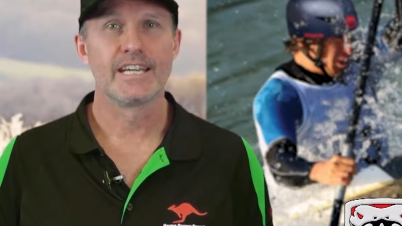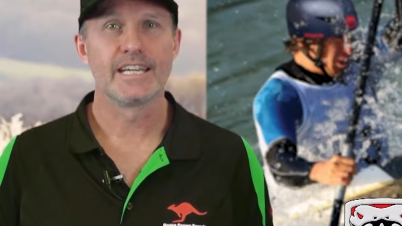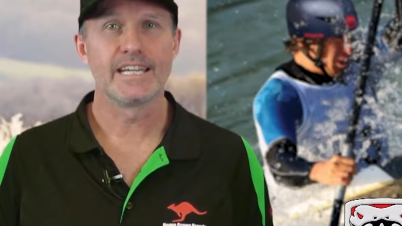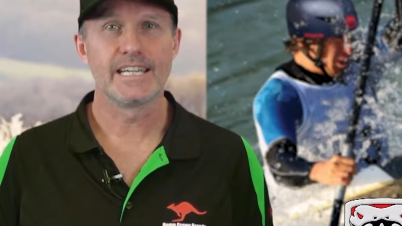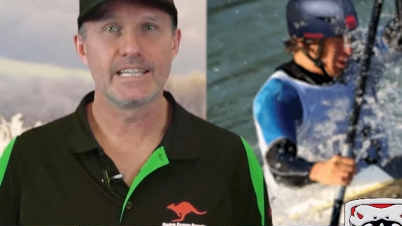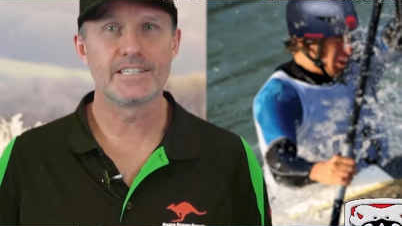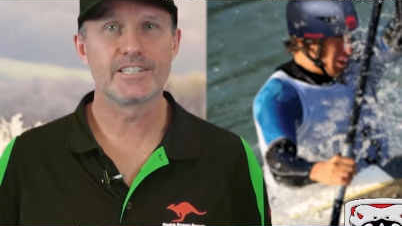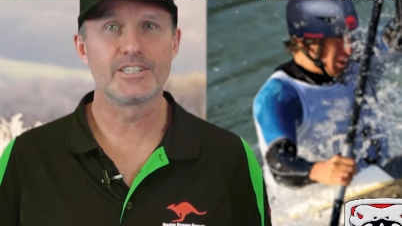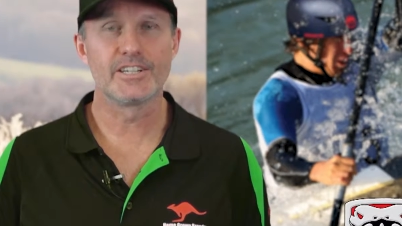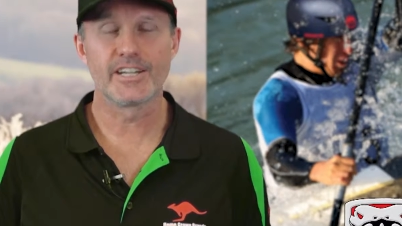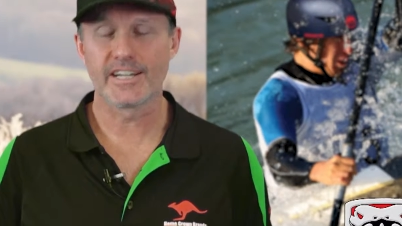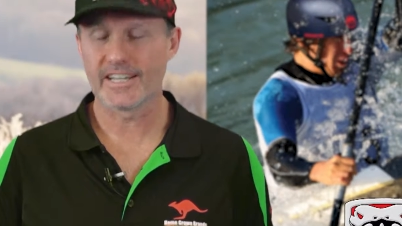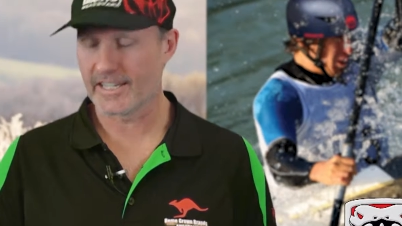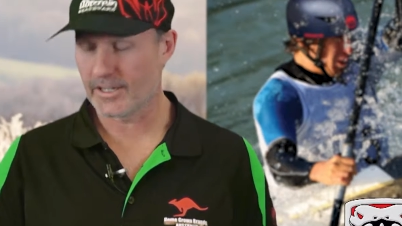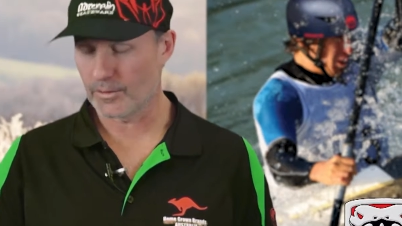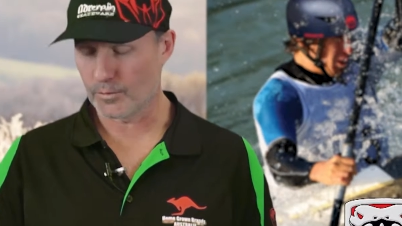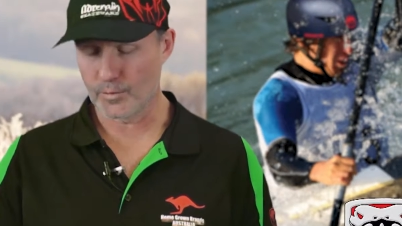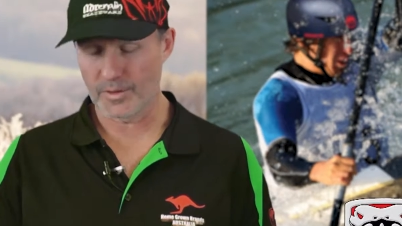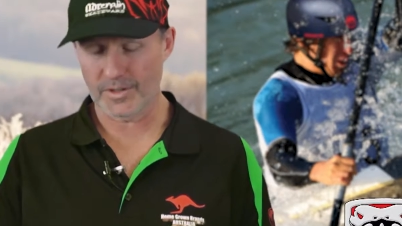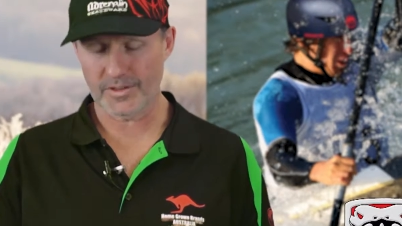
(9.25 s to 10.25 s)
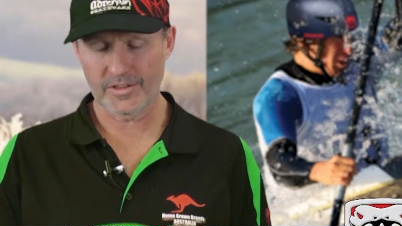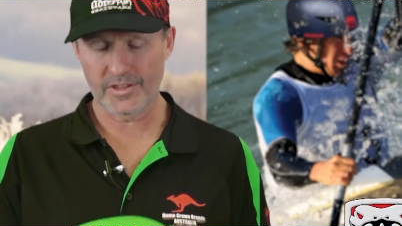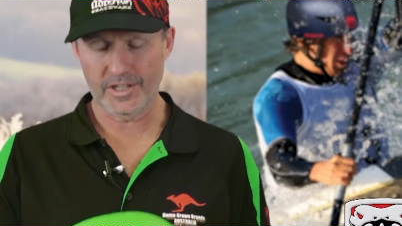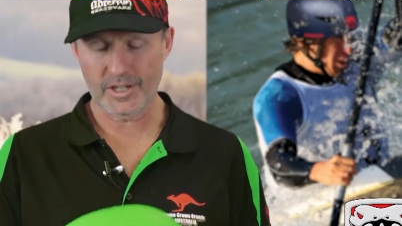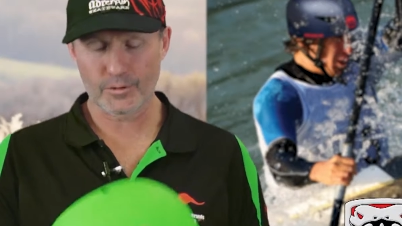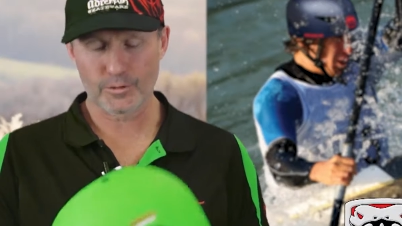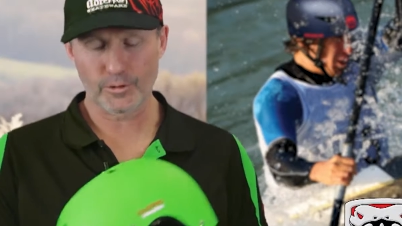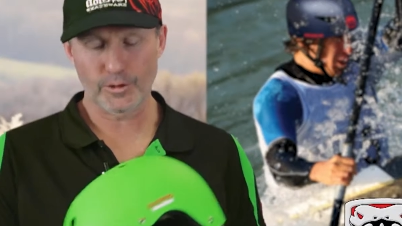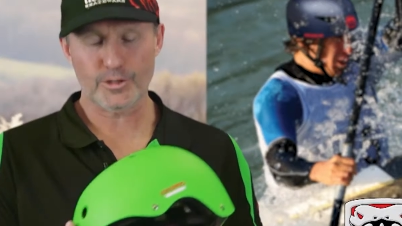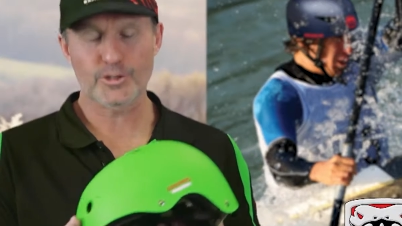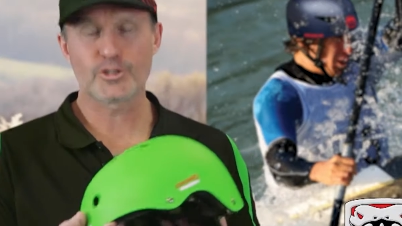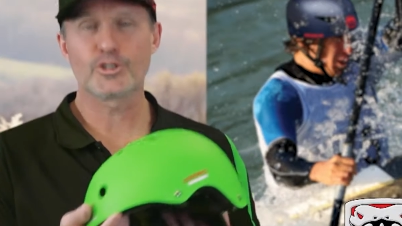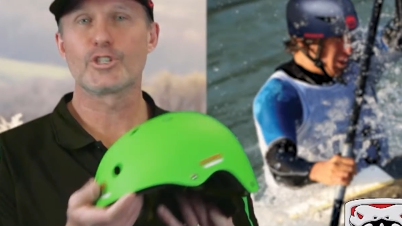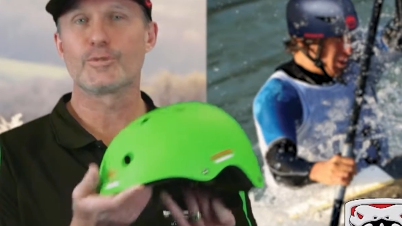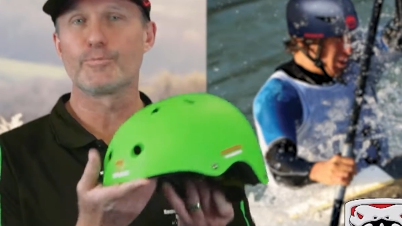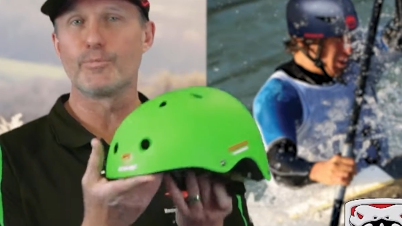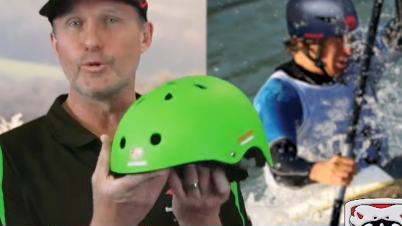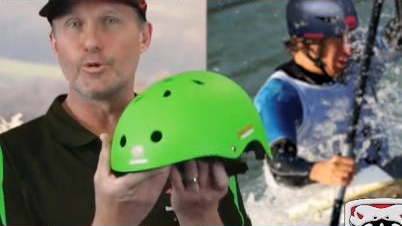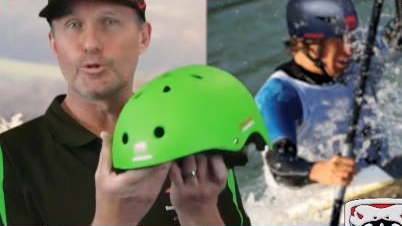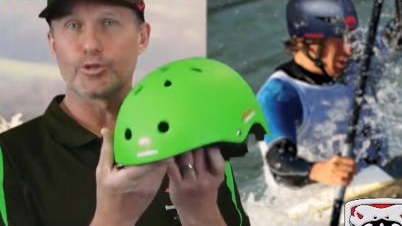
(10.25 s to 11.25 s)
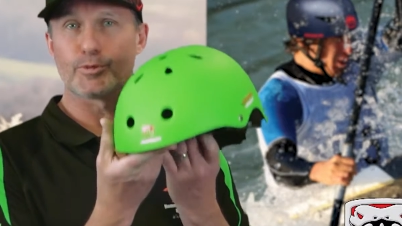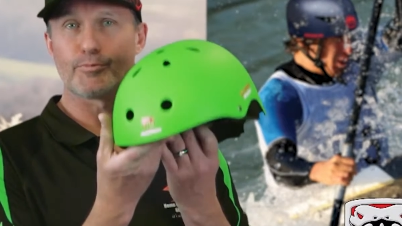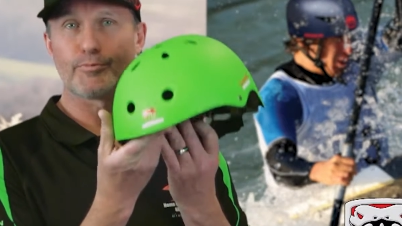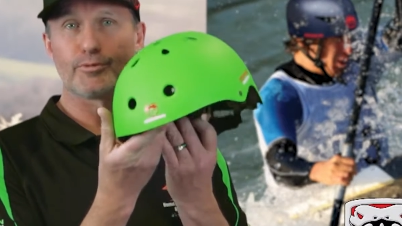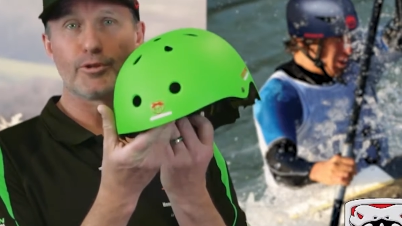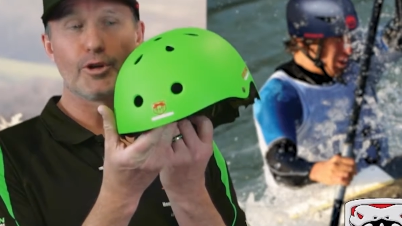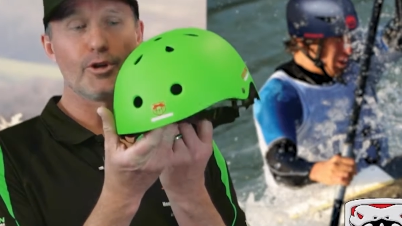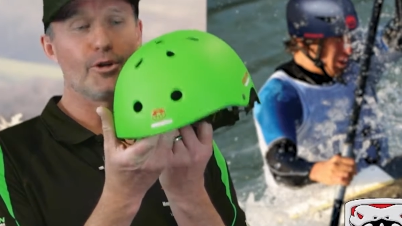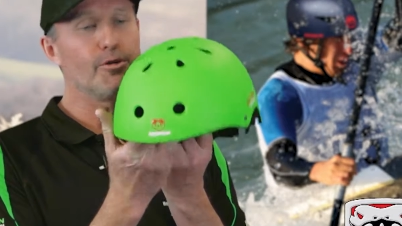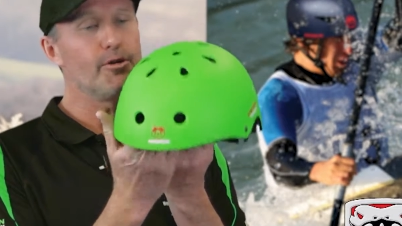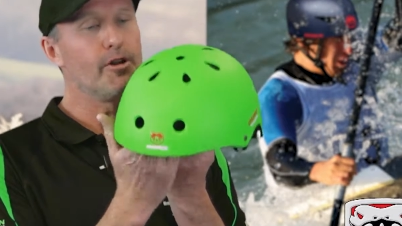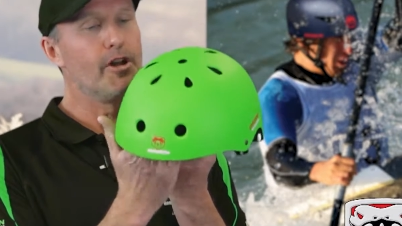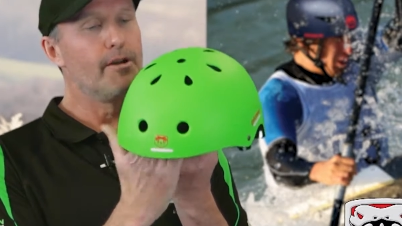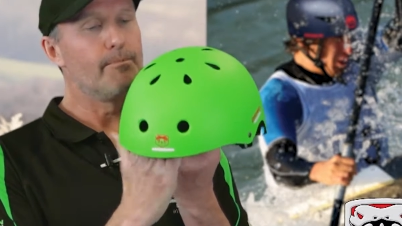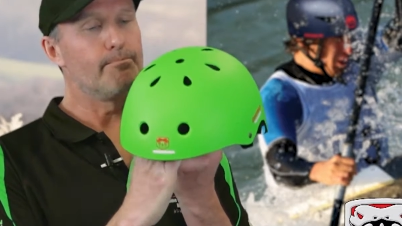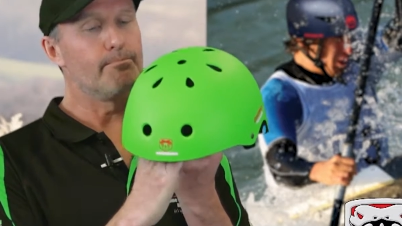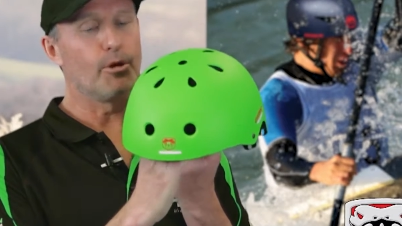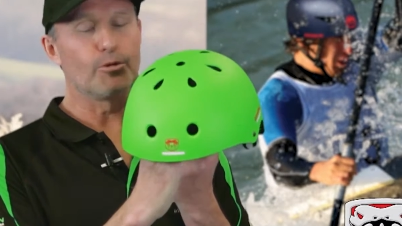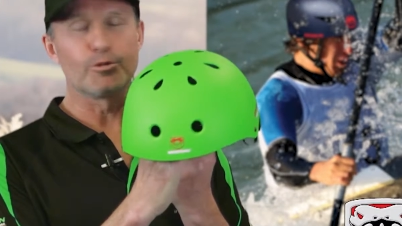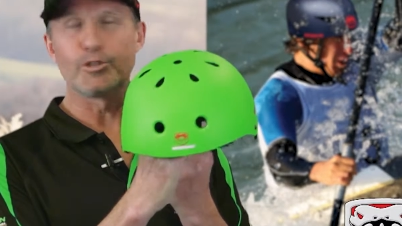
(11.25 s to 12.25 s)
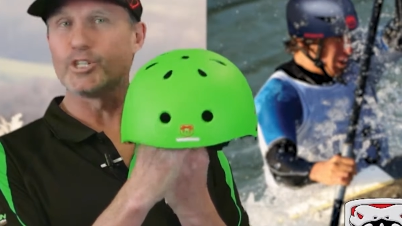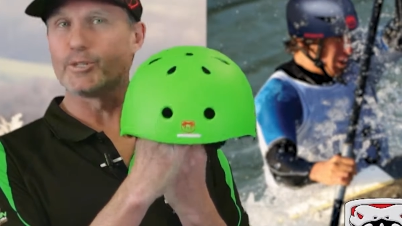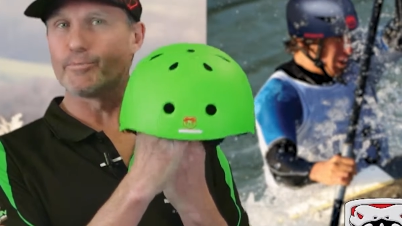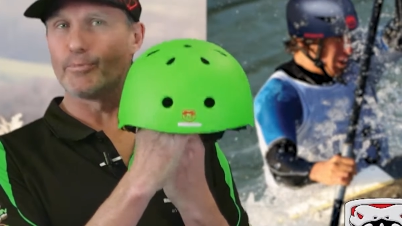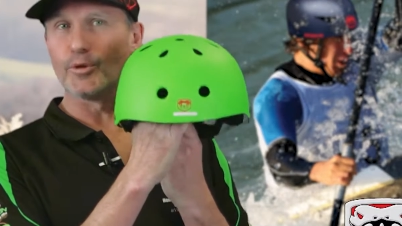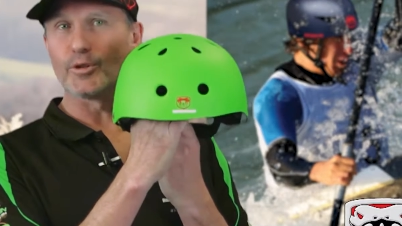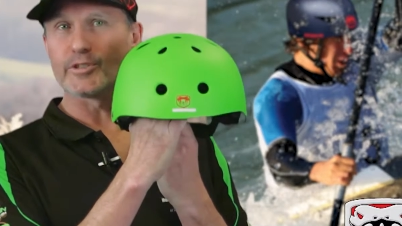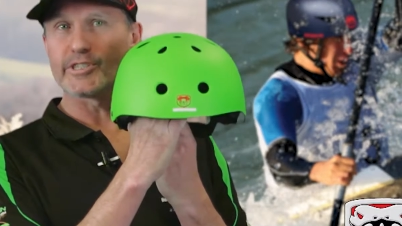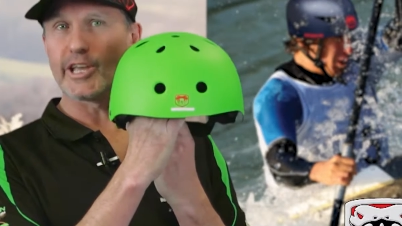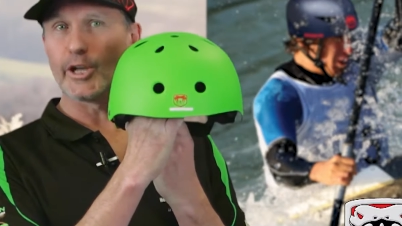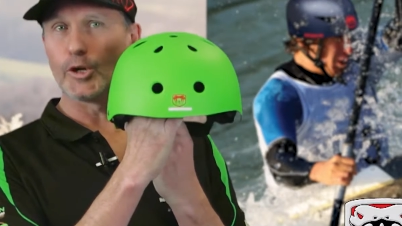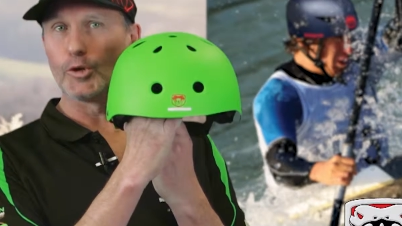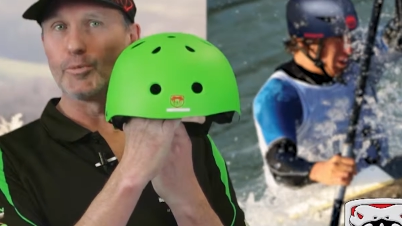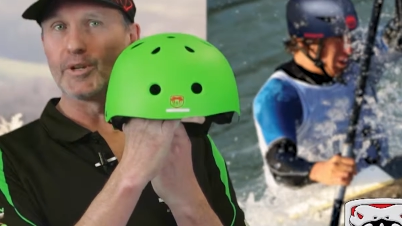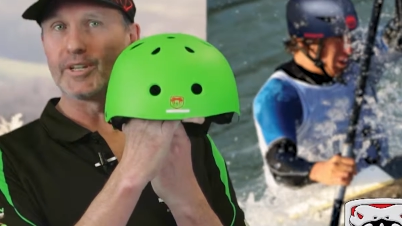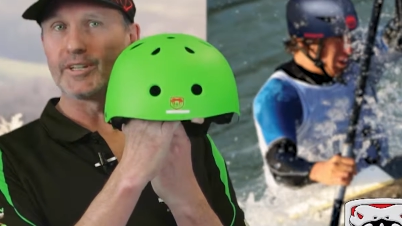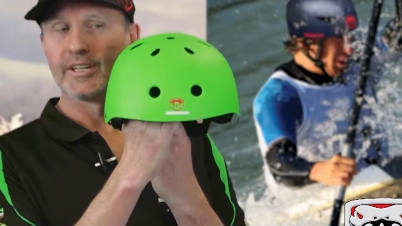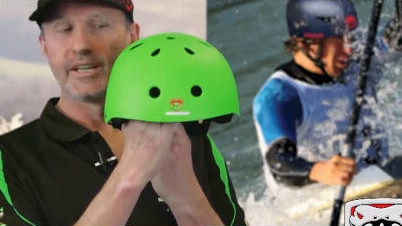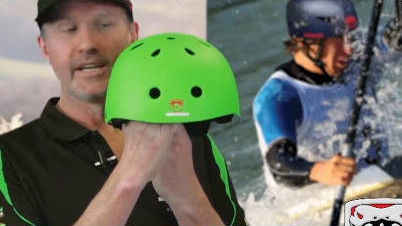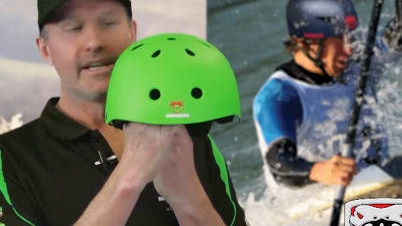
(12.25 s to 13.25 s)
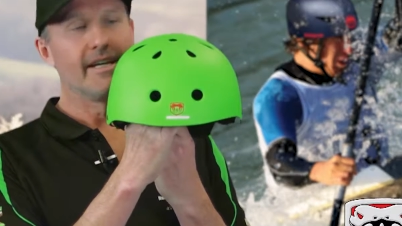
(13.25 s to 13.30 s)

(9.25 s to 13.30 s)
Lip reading: Here today with the Cross Sports Pro Multisports Helmet.